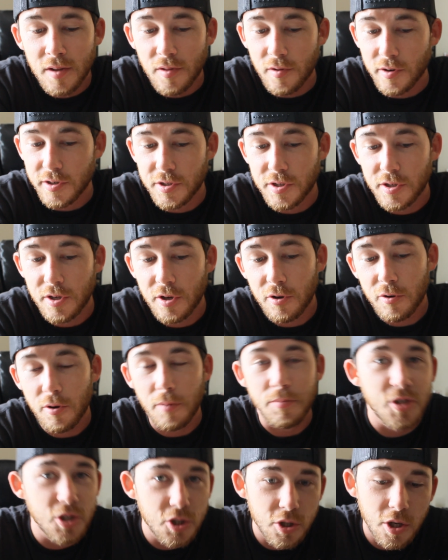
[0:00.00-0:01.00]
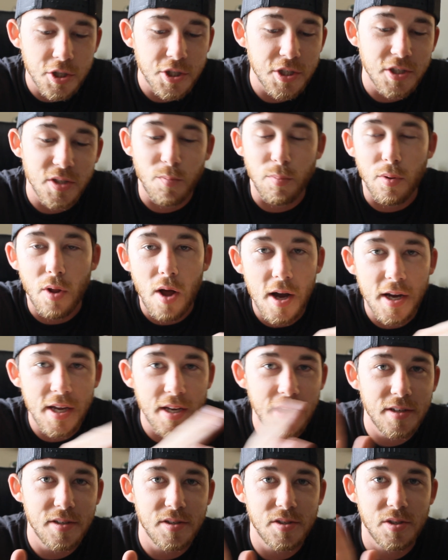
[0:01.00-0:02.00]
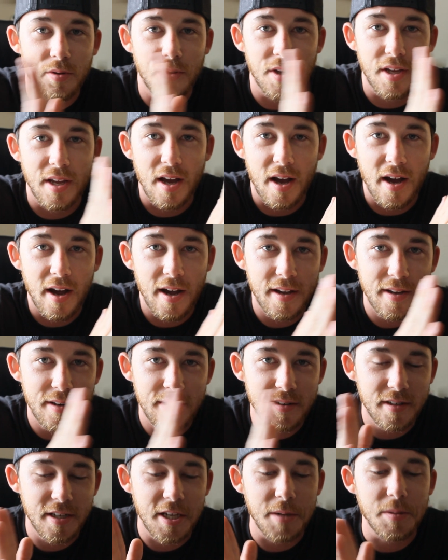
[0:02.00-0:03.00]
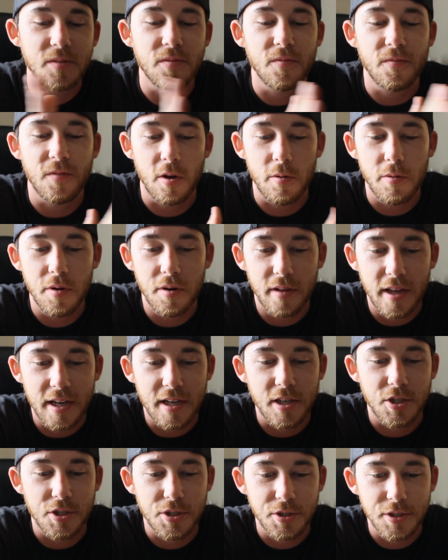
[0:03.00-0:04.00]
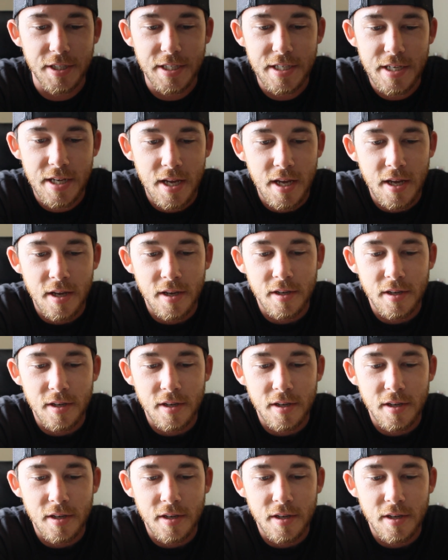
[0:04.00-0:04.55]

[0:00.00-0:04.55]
There's no obstructions blocking it, so the guide keeps flowing like it should.